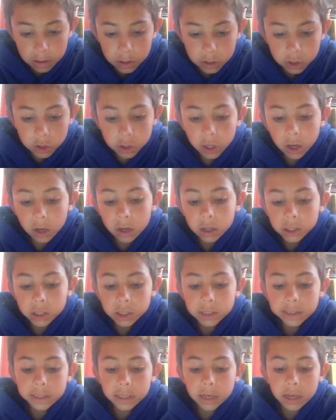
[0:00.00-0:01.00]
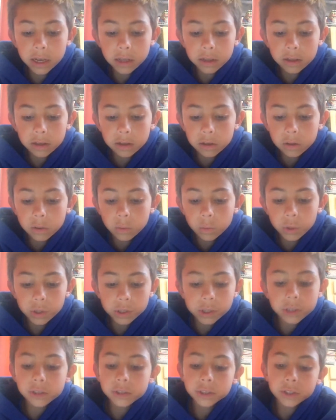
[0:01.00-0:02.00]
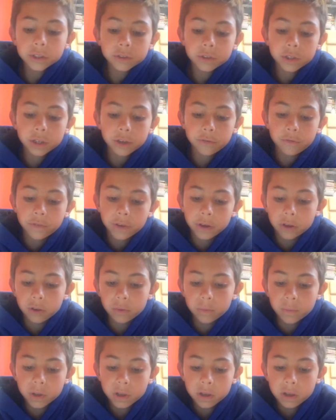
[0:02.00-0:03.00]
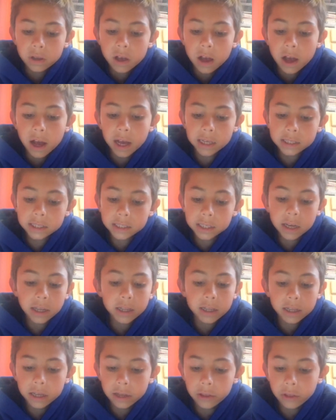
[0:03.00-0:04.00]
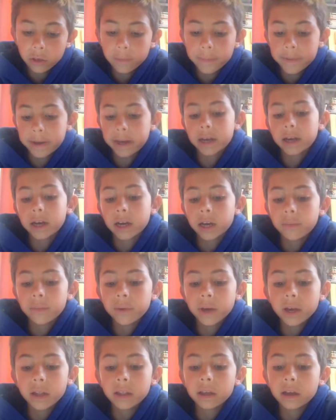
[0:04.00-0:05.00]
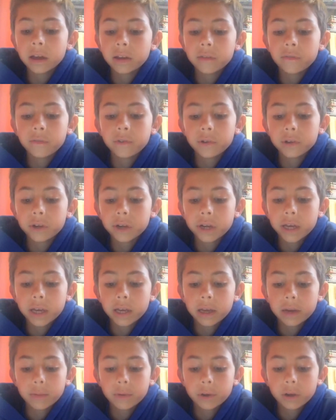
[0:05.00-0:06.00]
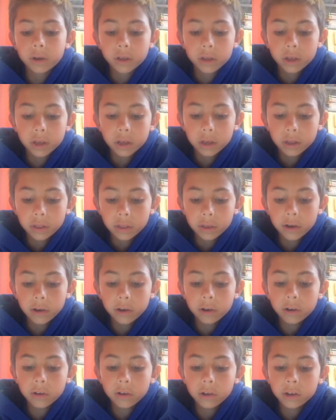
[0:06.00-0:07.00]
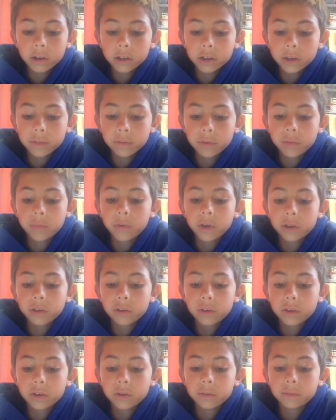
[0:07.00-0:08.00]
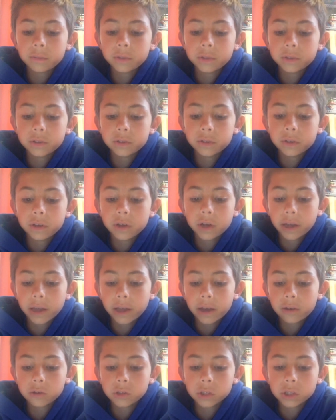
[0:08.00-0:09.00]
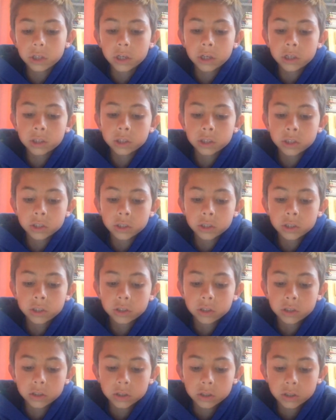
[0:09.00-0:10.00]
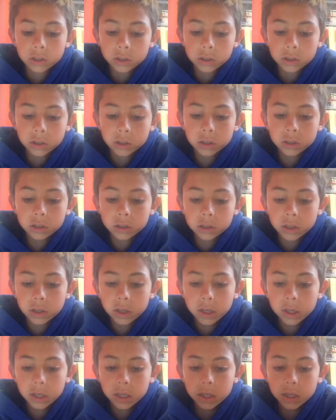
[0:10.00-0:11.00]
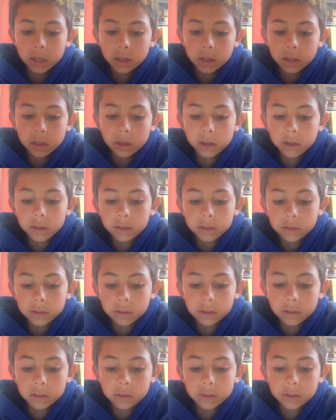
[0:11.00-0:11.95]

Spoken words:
Josh said, what do you use to film? I said, either my iPad, iPhone, or camera. They're all hooked up to my YouTube account, Josh. And then...